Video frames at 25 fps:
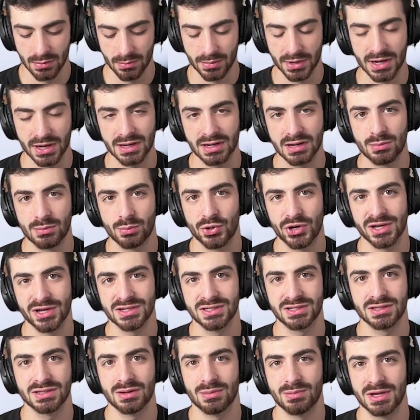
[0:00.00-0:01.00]
but I can
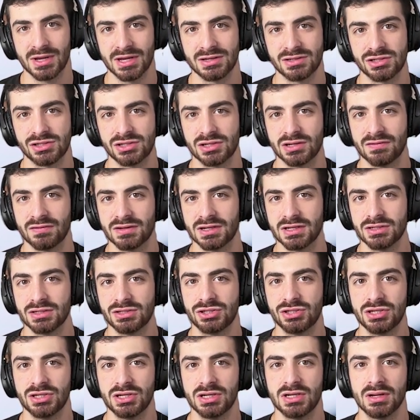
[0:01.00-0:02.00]
press Command Shift
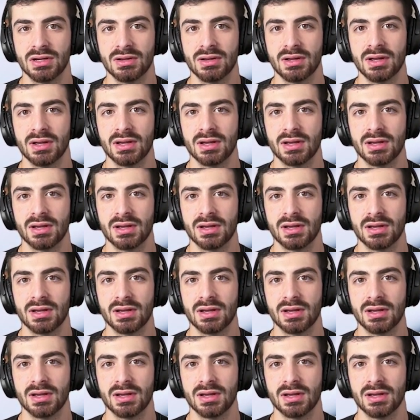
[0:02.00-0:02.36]
G